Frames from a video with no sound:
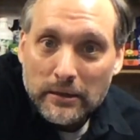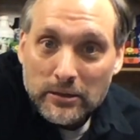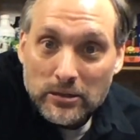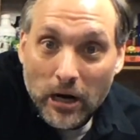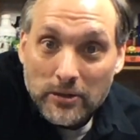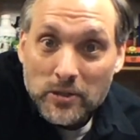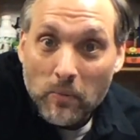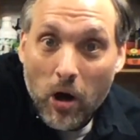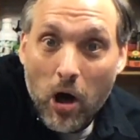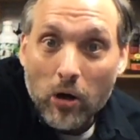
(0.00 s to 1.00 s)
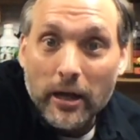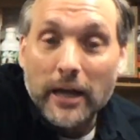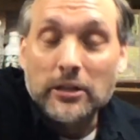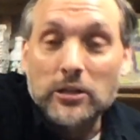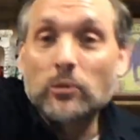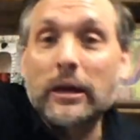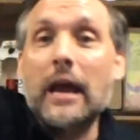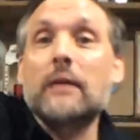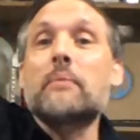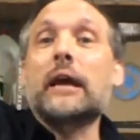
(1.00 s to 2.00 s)
Start small and you
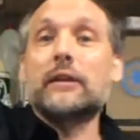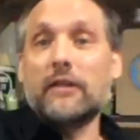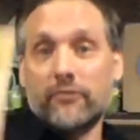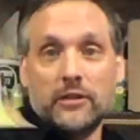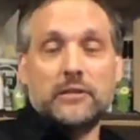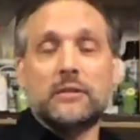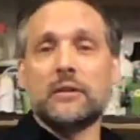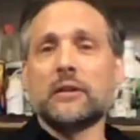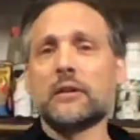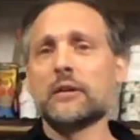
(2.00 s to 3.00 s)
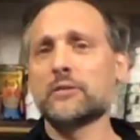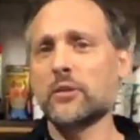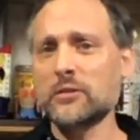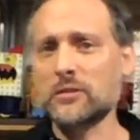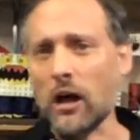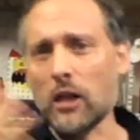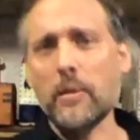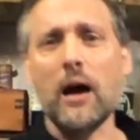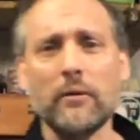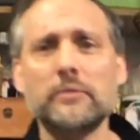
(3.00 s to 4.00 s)
can make a difference." So this is all
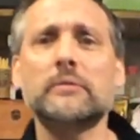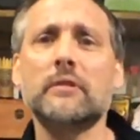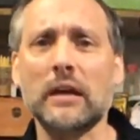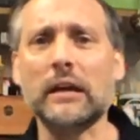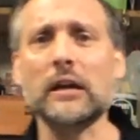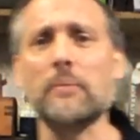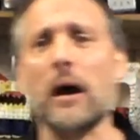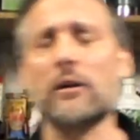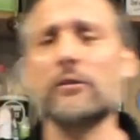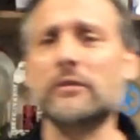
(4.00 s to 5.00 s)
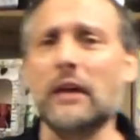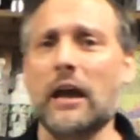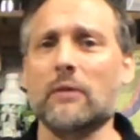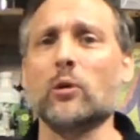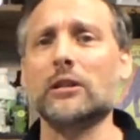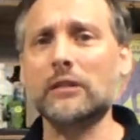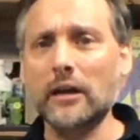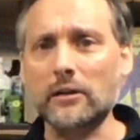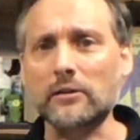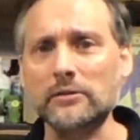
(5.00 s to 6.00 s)
about thinking about Earth Day and what
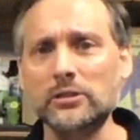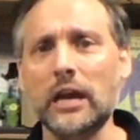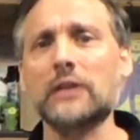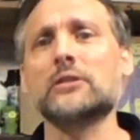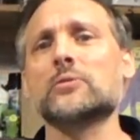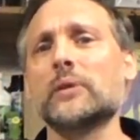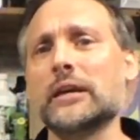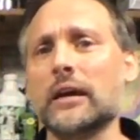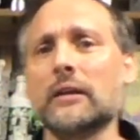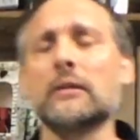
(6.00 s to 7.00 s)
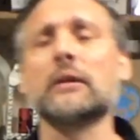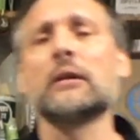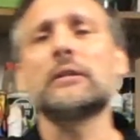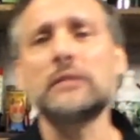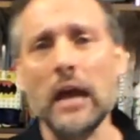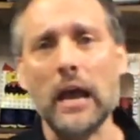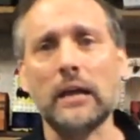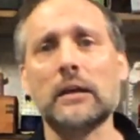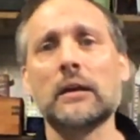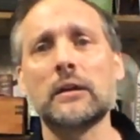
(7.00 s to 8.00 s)
little changes we can take
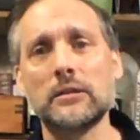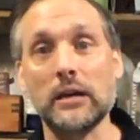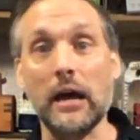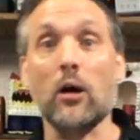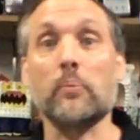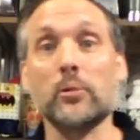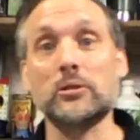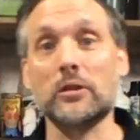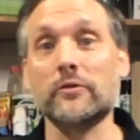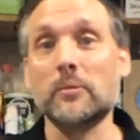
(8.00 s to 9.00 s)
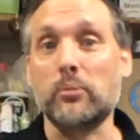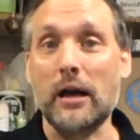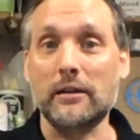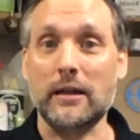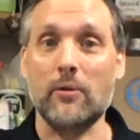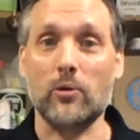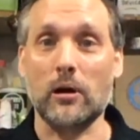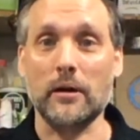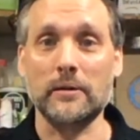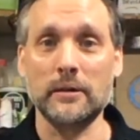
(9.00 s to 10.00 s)
to help preserve the planet that we're on.